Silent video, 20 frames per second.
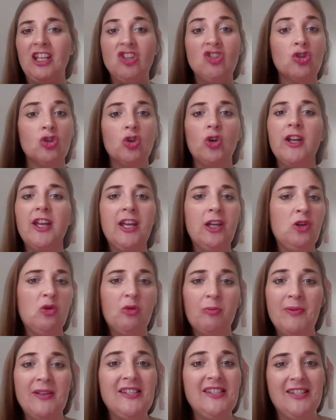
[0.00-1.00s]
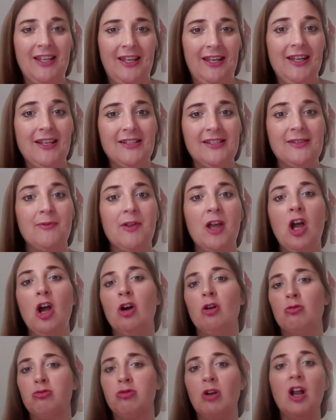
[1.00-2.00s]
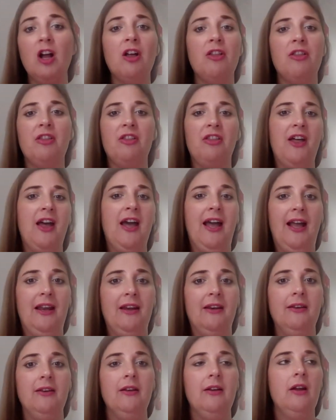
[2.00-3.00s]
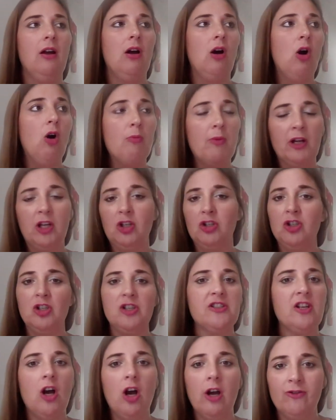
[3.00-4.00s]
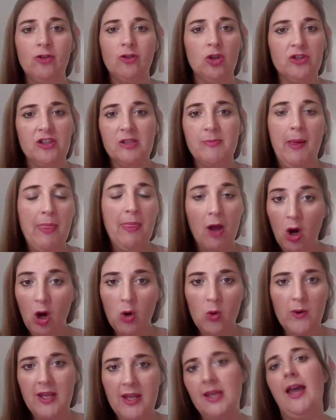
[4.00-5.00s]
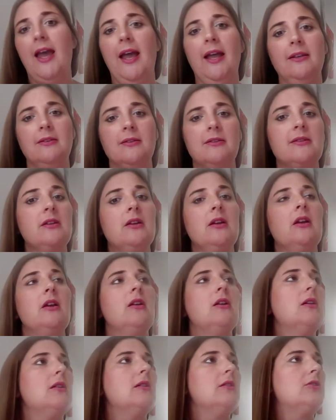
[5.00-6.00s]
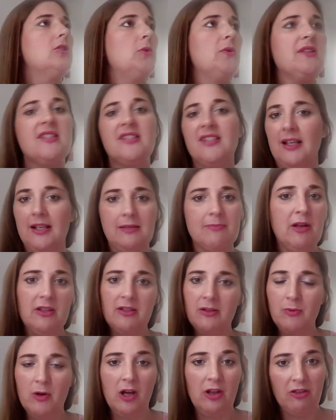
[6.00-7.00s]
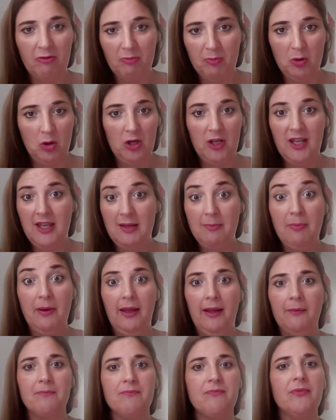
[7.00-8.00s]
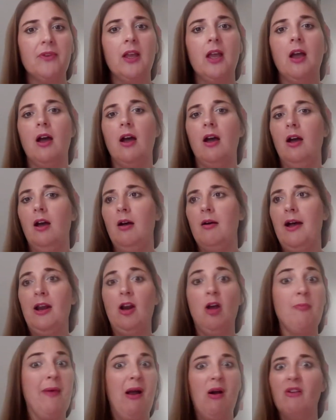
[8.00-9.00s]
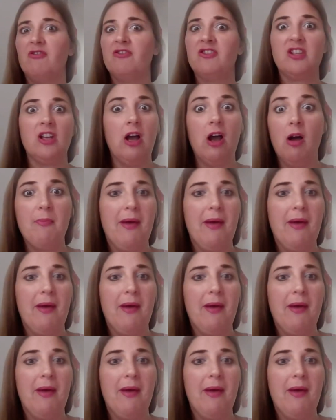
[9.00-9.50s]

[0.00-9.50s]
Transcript: and enjoying your business rather than, oh my goodness, I've got to spend the whole weekend doing 6 months worth of bookkeeping, and I'm out of